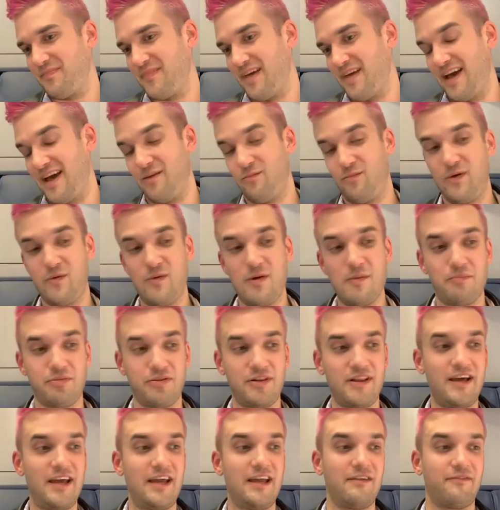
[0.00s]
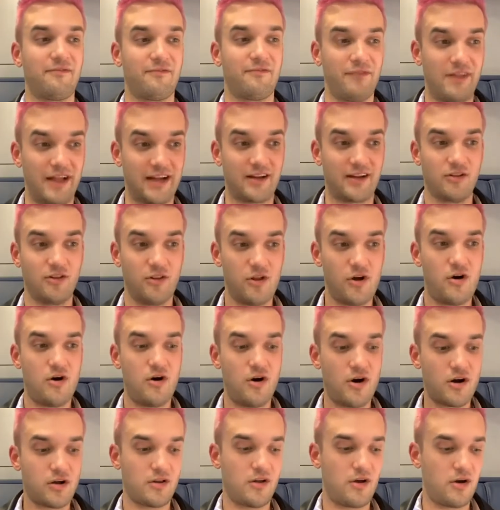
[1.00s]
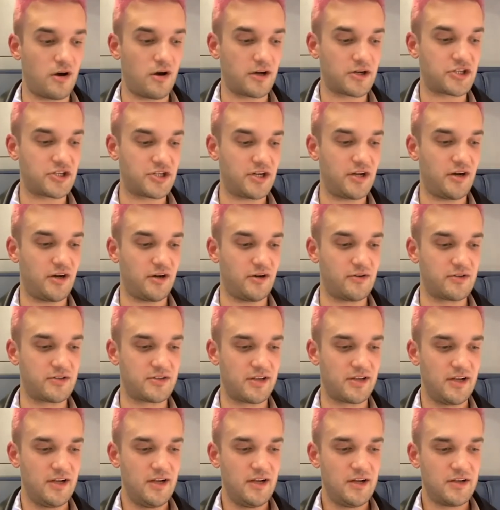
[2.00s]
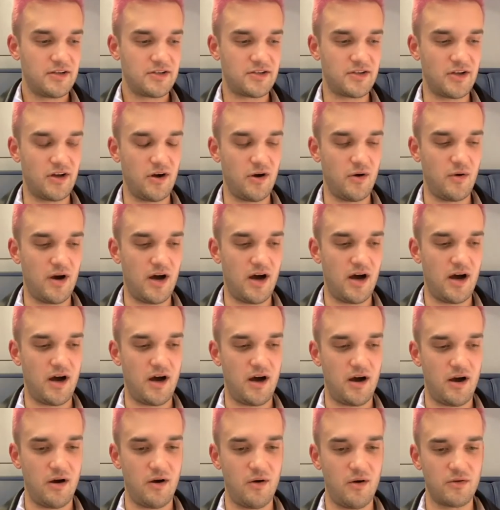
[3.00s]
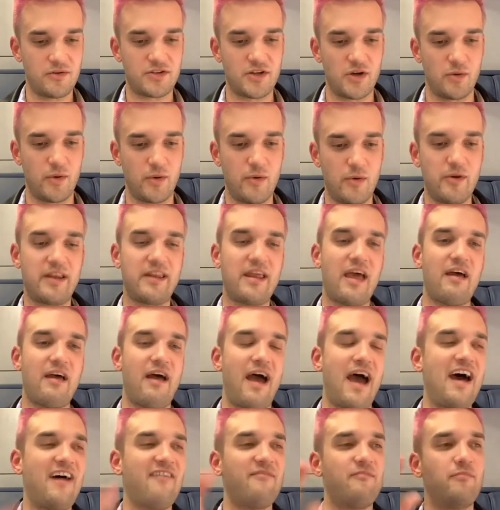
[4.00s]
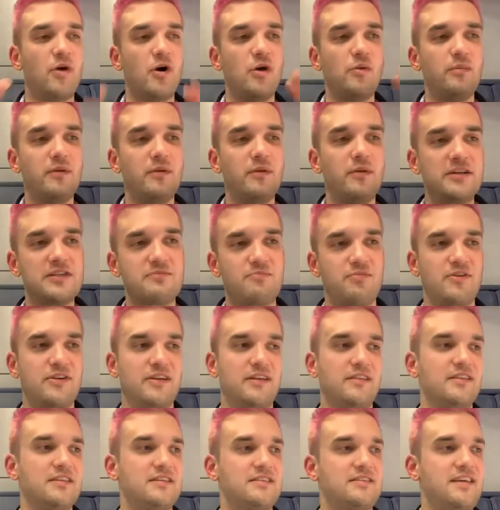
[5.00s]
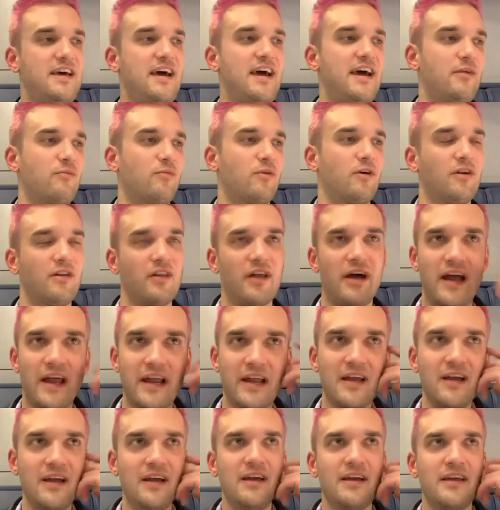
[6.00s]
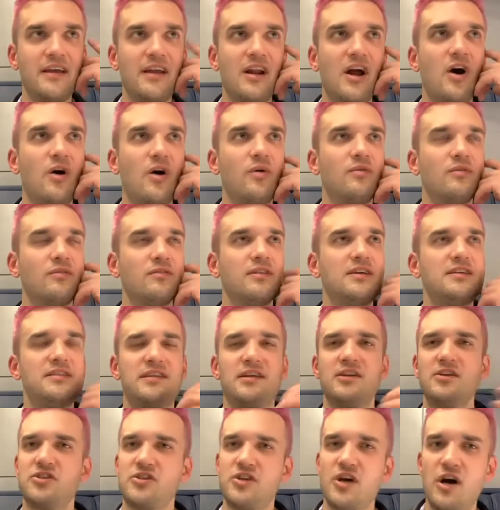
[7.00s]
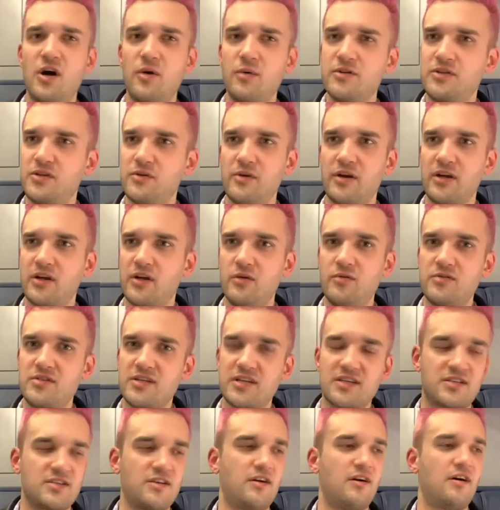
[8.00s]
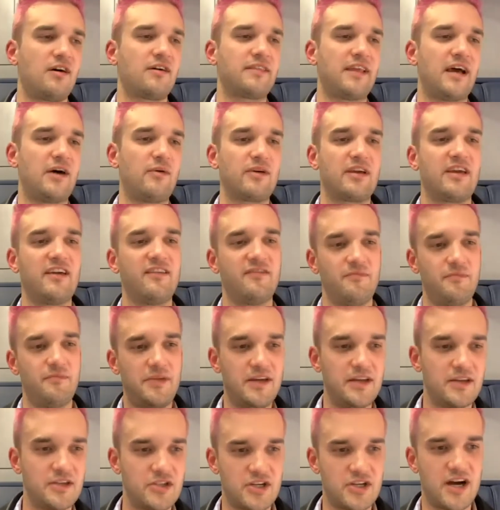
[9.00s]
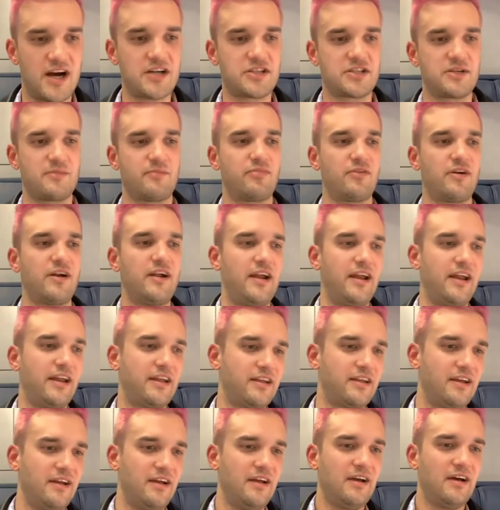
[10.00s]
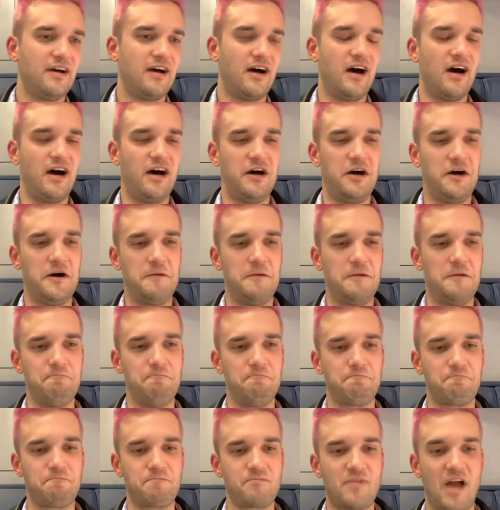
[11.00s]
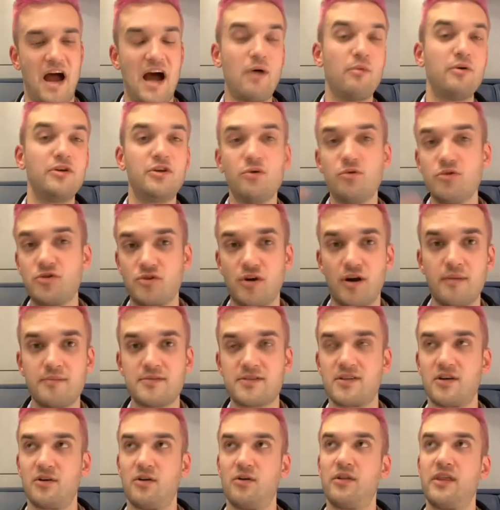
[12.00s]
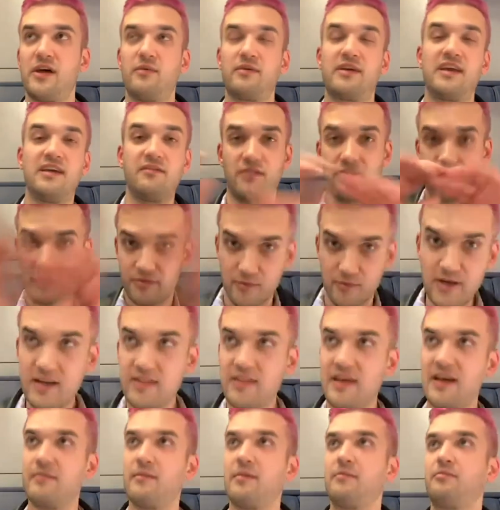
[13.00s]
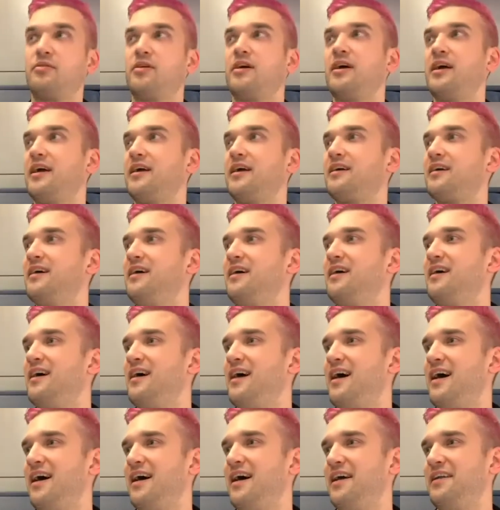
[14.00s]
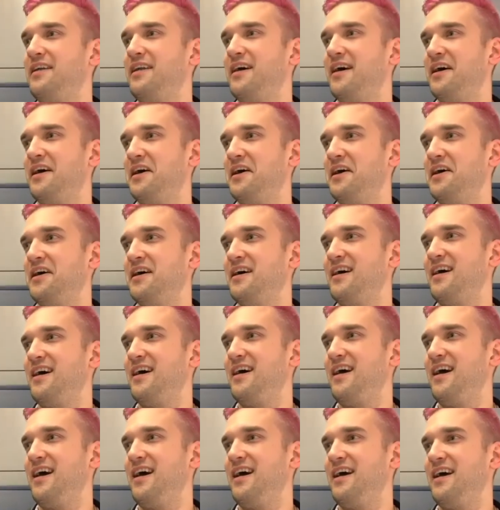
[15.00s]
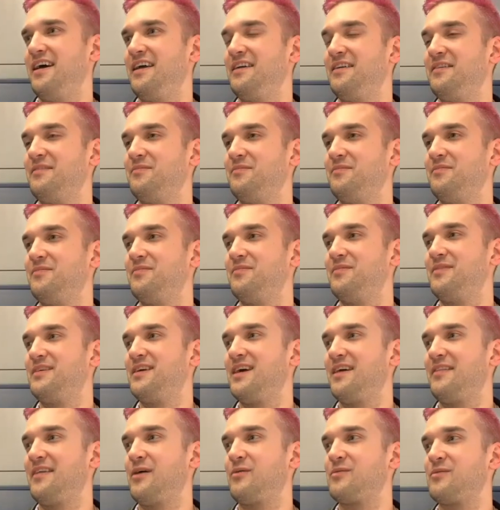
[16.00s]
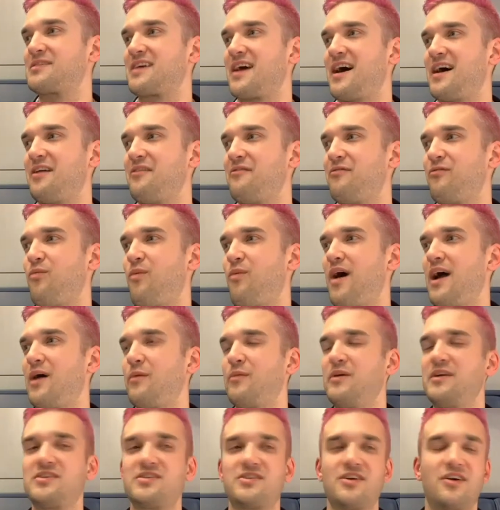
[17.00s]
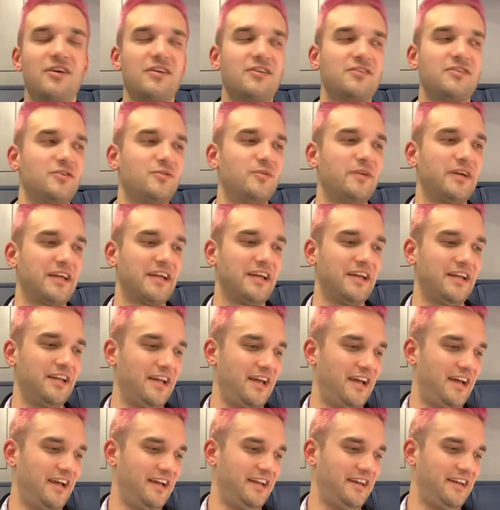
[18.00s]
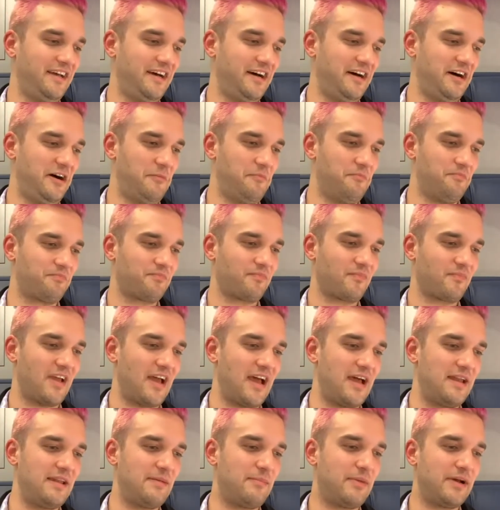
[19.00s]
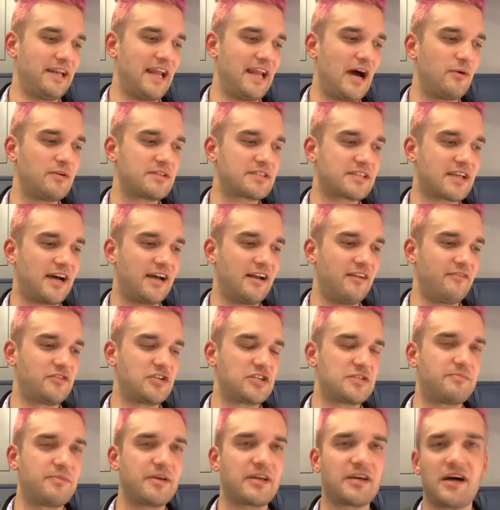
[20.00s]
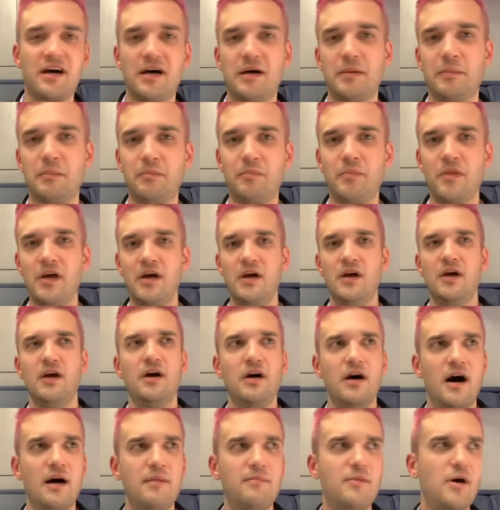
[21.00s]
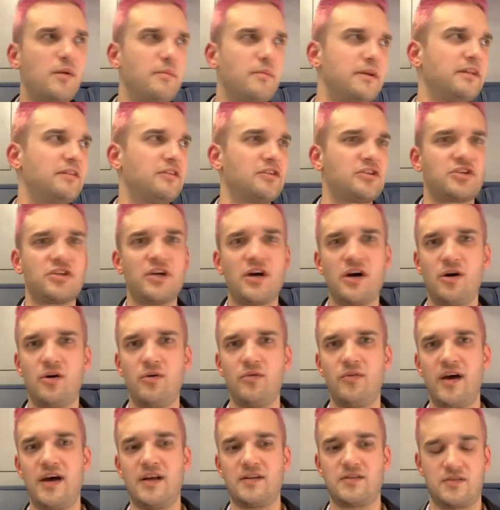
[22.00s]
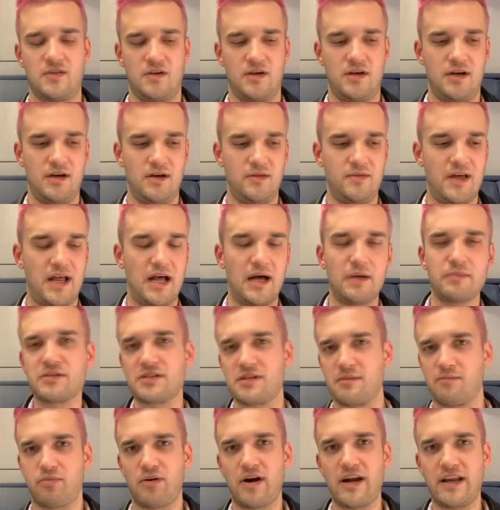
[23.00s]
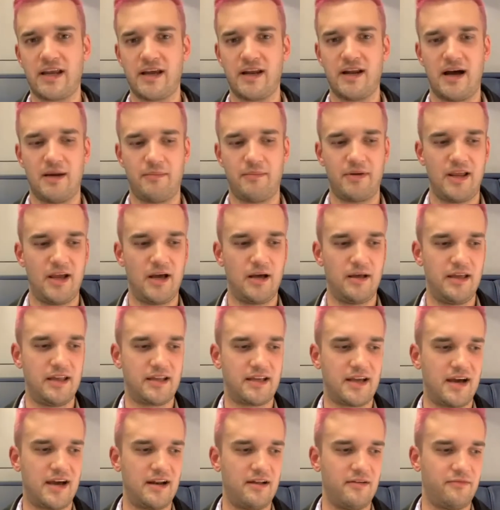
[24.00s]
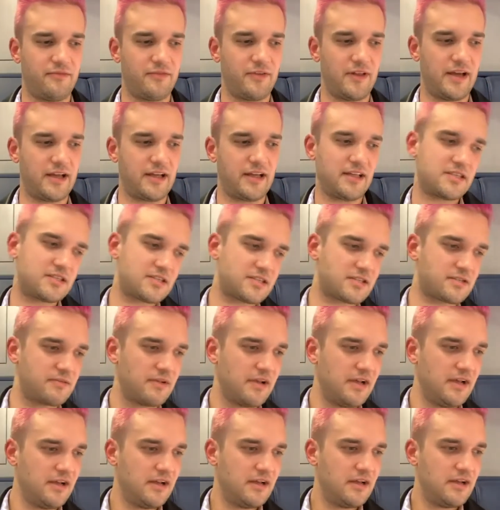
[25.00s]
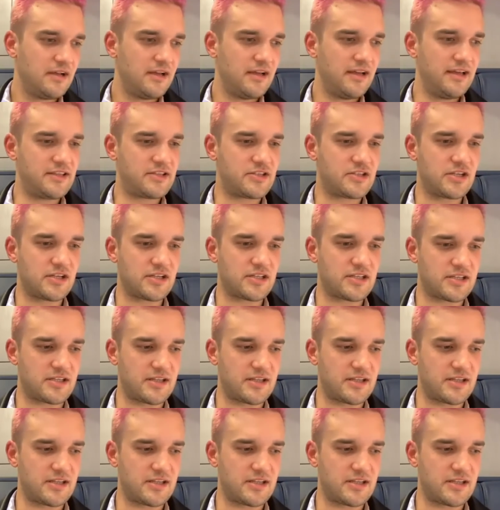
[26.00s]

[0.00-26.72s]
we would play like long shows. So we would have moments put in the set where, like, Lizzie and Joe would do an acoustic song that would give me and Josh a break. I would do a drum solo that would give the three of them a break. And yeah, that was kind of why we started doing it. But now it's kind of just become a moment in the show that helps to break it up. It kind of like, it's just,